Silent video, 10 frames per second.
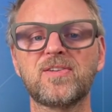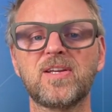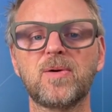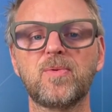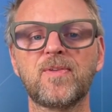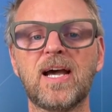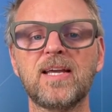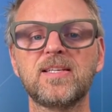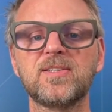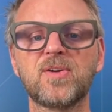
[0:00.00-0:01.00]
here with
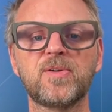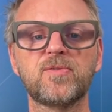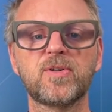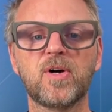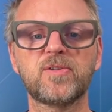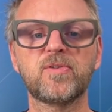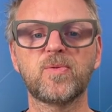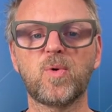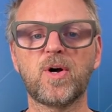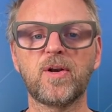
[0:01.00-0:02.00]
IDs 100,
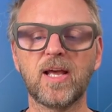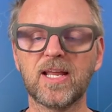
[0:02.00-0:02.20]
101,